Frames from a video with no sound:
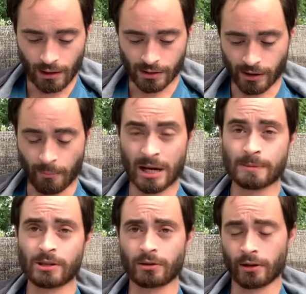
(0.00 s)
So that brings
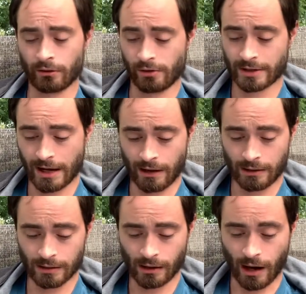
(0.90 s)
me to the allure's
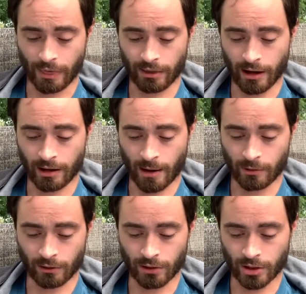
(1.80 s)
end, and then I'm
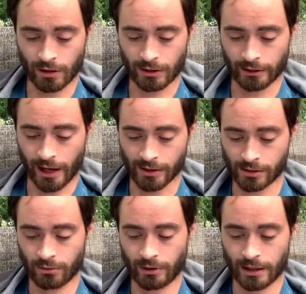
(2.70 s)
going to treat the last
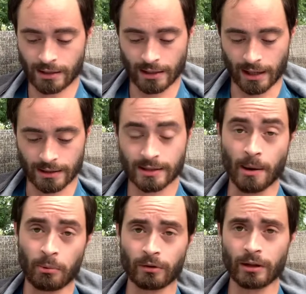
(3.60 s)
two rakes as
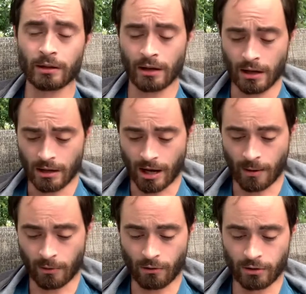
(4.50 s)
separately, and
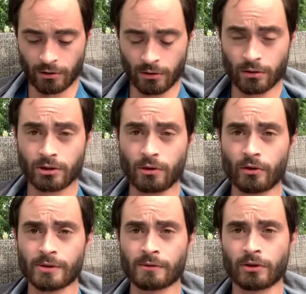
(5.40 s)
I'm going to do
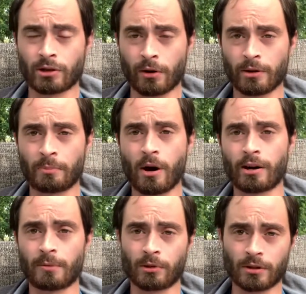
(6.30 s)
those ones with the turn of the
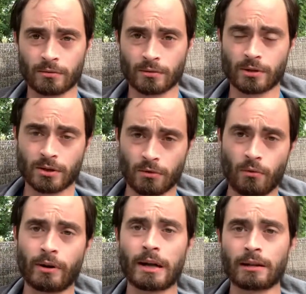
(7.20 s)
body. I'm going to do a
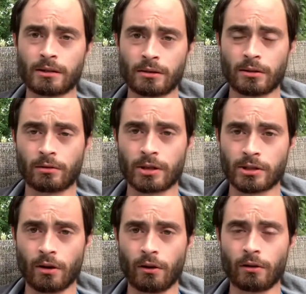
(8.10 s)
180-degree
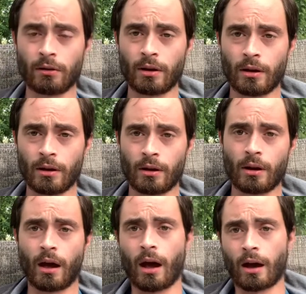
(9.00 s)
turn
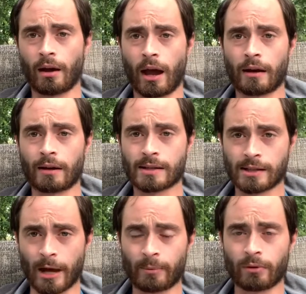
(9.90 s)
and a
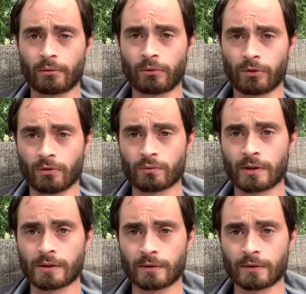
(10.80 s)
step with those ones.